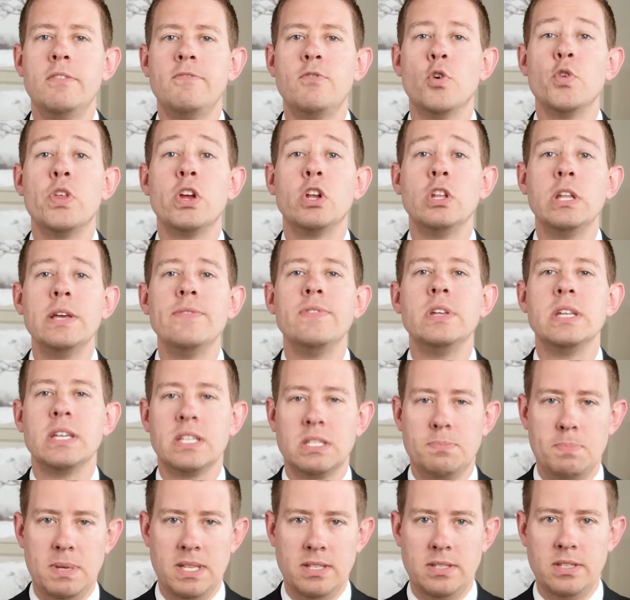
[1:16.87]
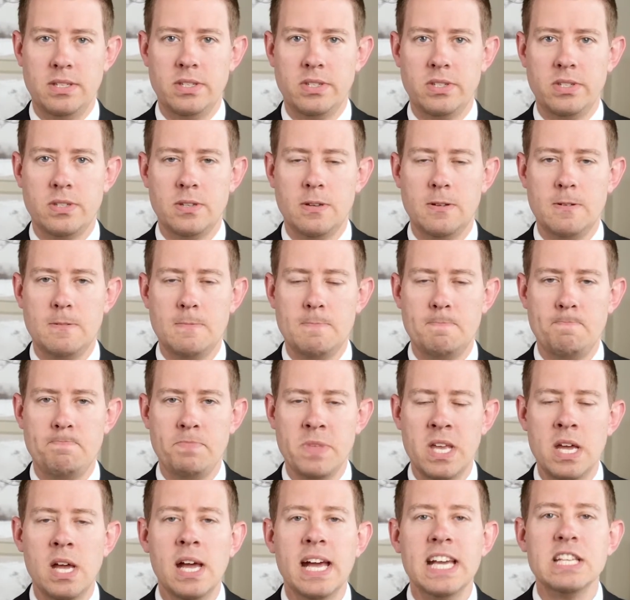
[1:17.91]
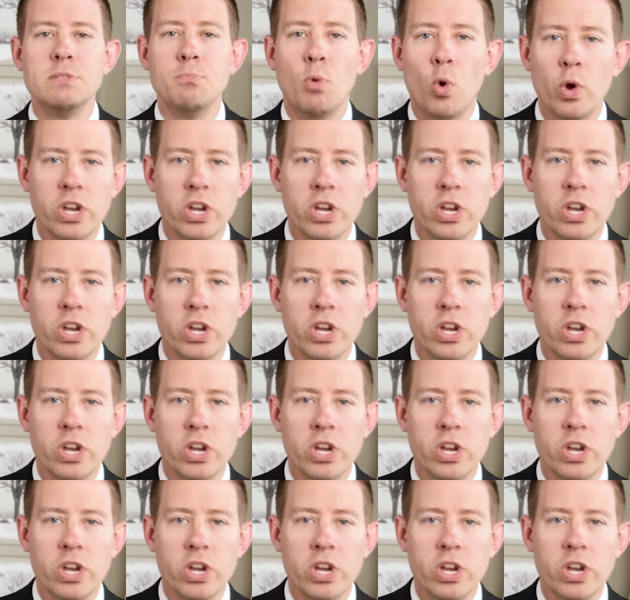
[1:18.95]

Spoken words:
for their living expenses. His